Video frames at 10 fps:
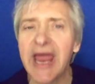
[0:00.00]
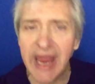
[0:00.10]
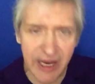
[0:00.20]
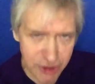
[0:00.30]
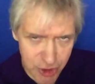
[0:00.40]

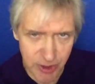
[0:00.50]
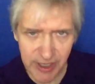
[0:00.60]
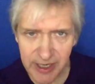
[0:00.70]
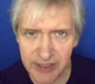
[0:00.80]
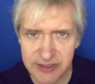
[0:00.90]
Enter
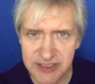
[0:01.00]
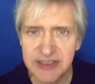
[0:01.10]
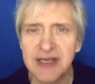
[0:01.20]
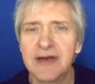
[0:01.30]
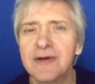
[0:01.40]
into the
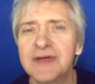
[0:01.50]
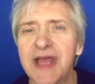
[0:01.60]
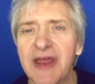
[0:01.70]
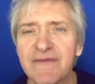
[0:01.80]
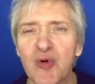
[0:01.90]
narrow
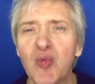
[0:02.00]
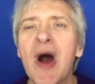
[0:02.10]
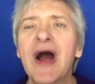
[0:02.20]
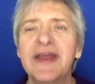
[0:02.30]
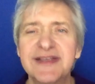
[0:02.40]
gate, for
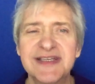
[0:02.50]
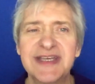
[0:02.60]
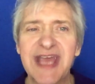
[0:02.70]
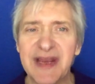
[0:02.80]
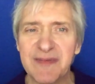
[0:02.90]
wide is the
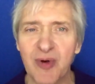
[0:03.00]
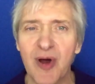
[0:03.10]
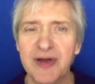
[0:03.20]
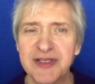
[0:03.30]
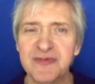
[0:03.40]
gate and
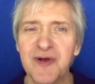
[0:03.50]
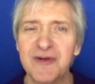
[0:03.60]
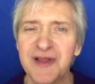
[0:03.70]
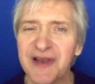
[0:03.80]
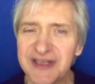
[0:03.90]
broad is the
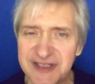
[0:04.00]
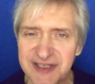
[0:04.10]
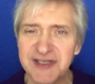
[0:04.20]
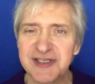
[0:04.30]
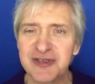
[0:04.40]
road that leads
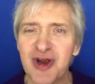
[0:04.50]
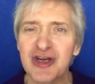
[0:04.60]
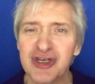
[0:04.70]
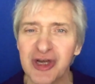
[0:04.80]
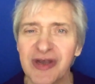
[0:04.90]
to
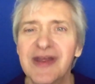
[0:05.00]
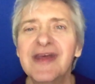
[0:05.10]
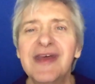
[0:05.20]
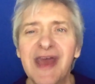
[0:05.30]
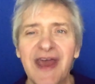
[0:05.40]
destruction.
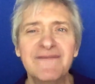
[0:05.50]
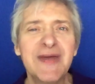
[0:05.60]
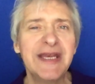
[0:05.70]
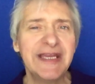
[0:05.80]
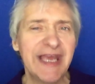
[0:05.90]
And
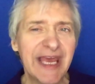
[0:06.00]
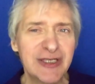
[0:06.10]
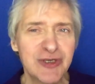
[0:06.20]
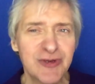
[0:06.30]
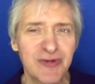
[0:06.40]
many
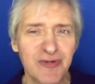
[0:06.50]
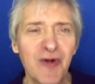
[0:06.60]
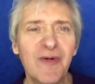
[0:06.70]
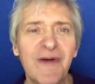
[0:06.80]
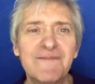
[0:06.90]
enter
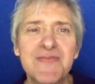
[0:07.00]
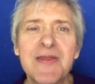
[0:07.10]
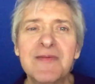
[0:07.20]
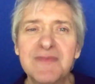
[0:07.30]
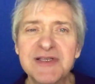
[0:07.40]
through it,
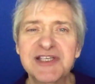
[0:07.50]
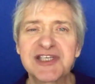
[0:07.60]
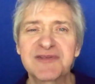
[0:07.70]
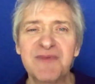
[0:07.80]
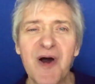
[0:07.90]
but
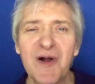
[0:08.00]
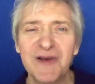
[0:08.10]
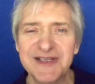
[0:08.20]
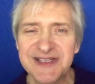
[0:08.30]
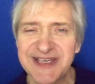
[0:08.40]
small
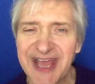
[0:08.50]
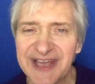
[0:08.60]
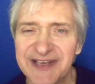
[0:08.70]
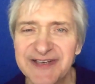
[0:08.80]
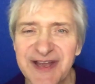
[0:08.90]
is the
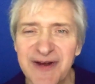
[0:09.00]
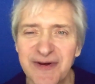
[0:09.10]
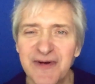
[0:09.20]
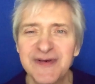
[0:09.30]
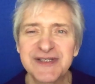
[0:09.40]
gate and
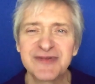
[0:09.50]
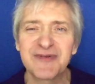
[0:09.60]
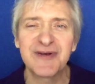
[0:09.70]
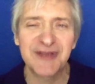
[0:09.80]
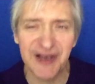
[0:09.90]
narrow is the
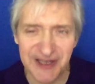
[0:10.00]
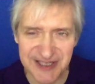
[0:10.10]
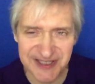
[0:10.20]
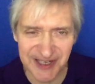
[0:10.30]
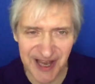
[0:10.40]
road that leads
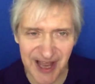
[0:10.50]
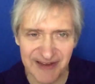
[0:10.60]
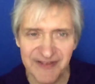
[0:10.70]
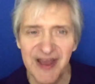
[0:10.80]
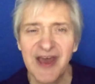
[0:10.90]
to life,
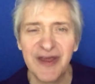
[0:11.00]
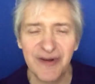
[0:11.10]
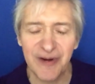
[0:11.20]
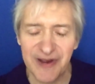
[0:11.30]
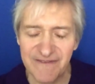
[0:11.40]
and
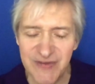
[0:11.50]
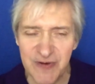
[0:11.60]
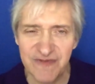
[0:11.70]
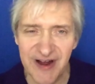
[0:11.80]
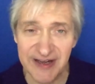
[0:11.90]
only a few
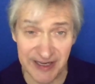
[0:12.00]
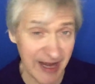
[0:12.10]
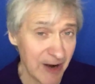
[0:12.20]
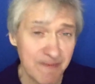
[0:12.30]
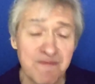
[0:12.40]
find it. Now,